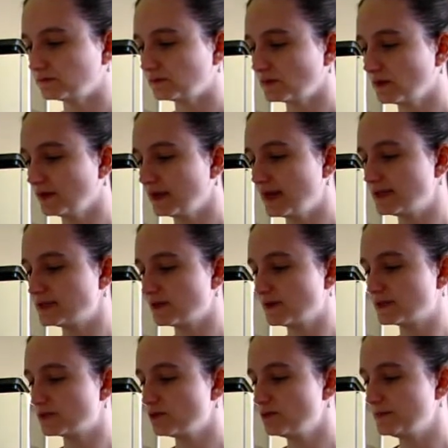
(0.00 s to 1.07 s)
Okay, so
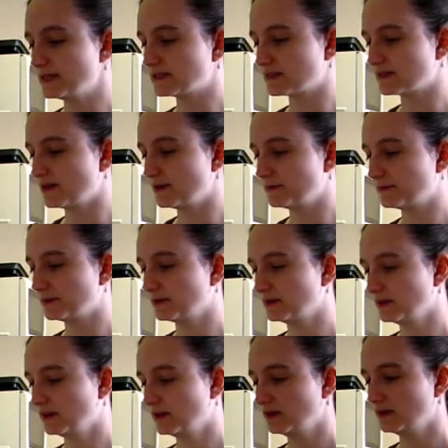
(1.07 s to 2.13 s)
it's all mixed up.
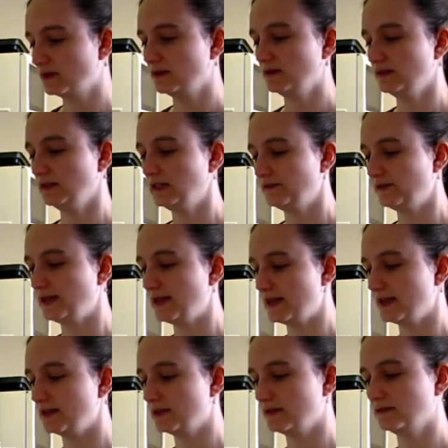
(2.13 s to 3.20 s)

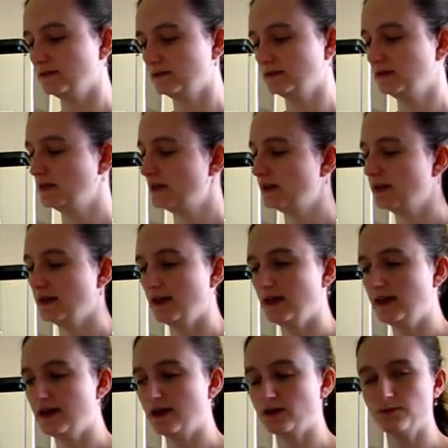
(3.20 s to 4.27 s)
Lovely. And
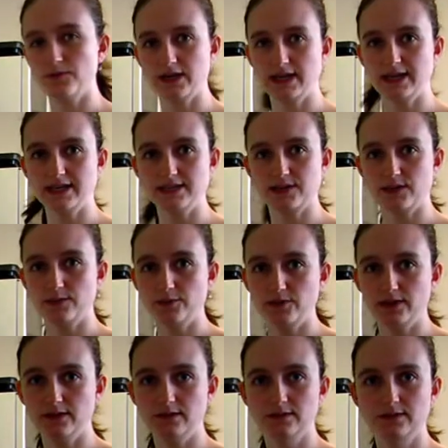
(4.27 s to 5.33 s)
now you're bringing it to the
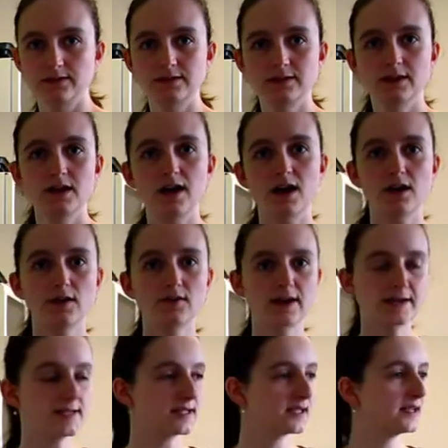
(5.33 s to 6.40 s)
boil.
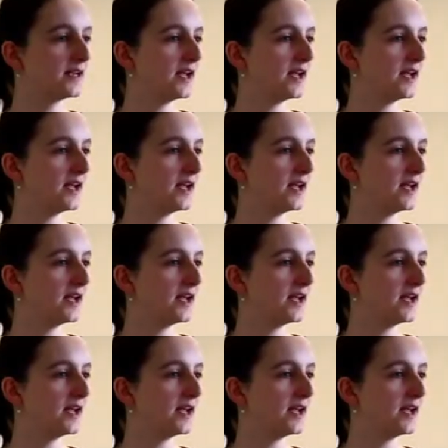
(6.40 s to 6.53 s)
Alright.